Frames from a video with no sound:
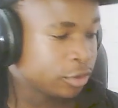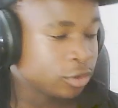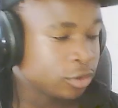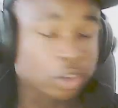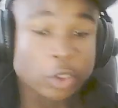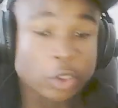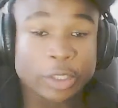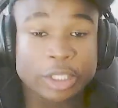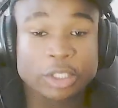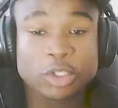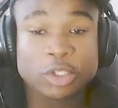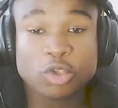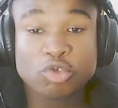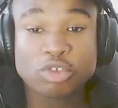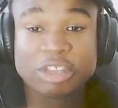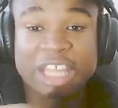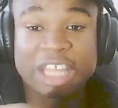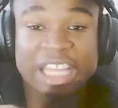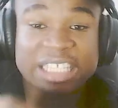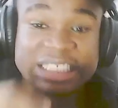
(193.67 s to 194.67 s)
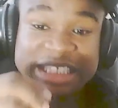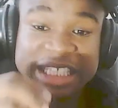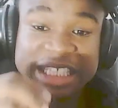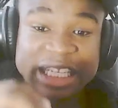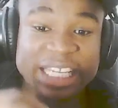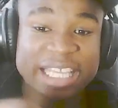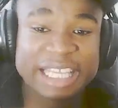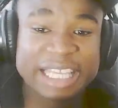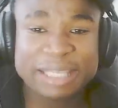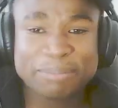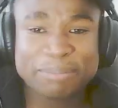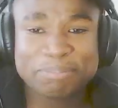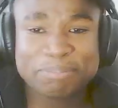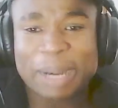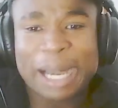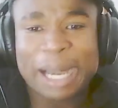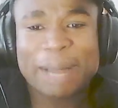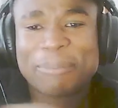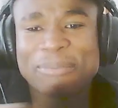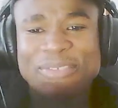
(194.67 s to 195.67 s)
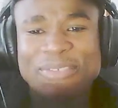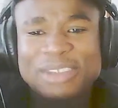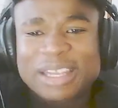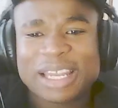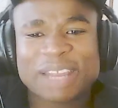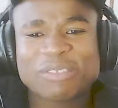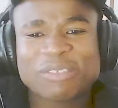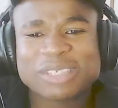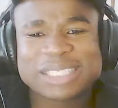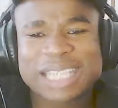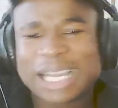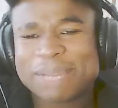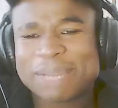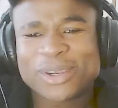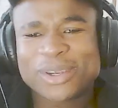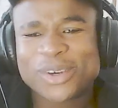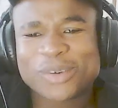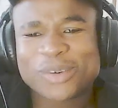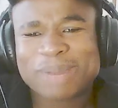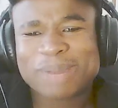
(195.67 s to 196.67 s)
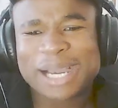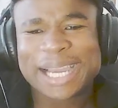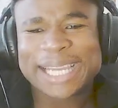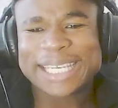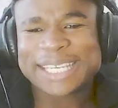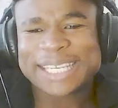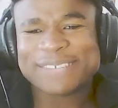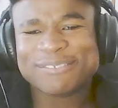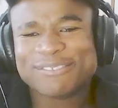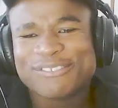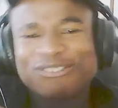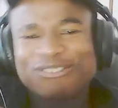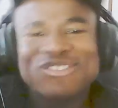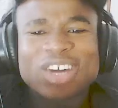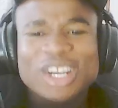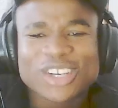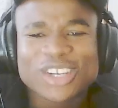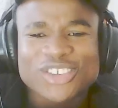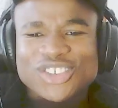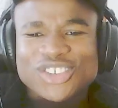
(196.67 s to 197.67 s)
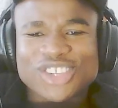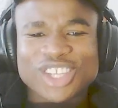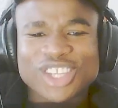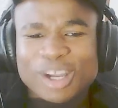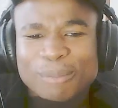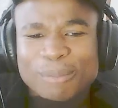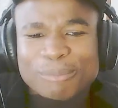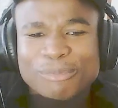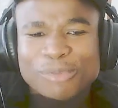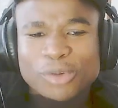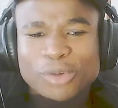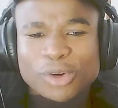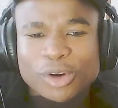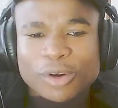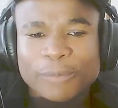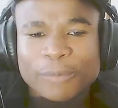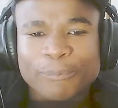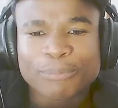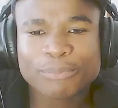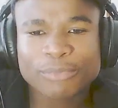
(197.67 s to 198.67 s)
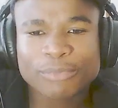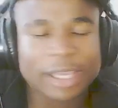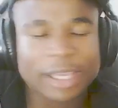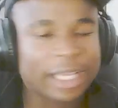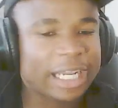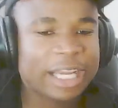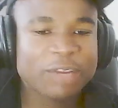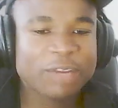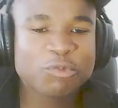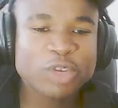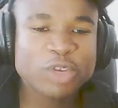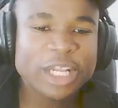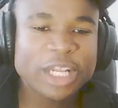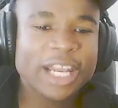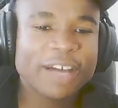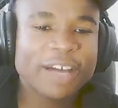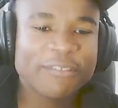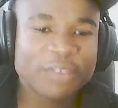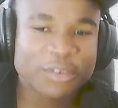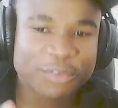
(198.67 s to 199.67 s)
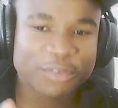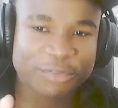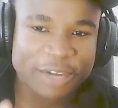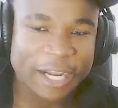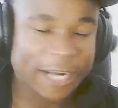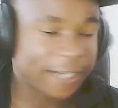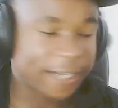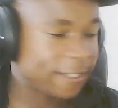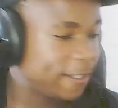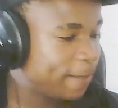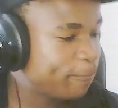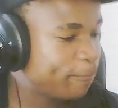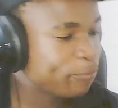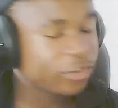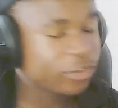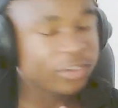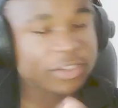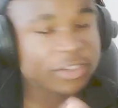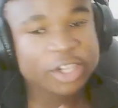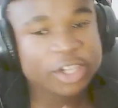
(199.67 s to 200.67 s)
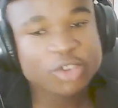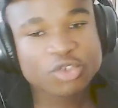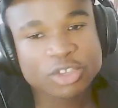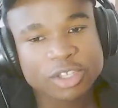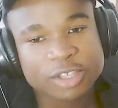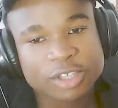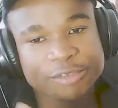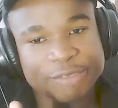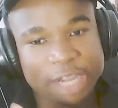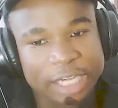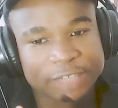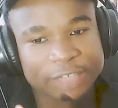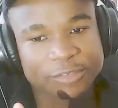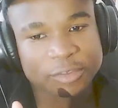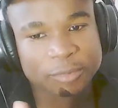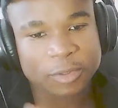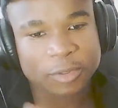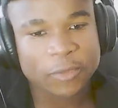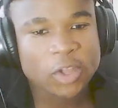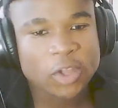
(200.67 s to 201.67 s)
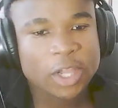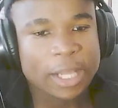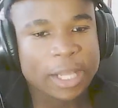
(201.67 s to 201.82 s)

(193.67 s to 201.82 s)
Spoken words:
So using that seedling, he pops in every time in her mind and fucks shit up for her. And I really love the fact that this is an interesting fact for me.